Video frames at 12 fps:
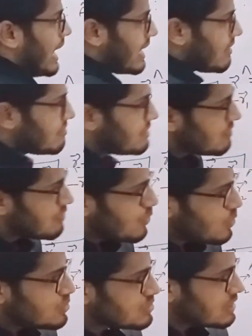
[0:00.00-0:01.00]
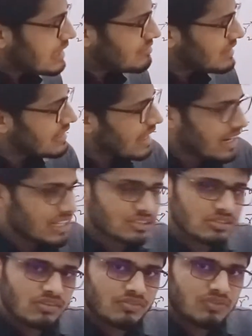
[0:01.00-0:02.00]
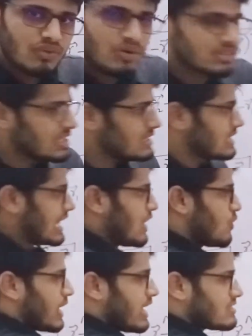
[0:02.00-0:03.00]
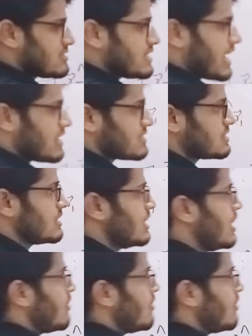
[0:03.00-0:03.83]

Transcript: And if the direction of force is along x direction,